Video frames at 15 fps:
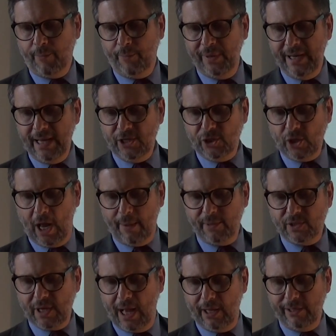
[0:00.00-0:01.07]
but is
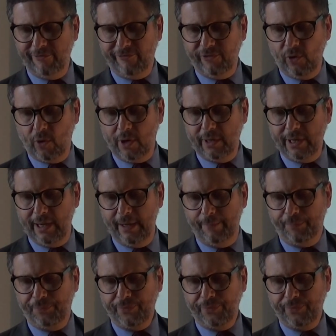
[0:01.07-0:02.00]
domiciled in Florida.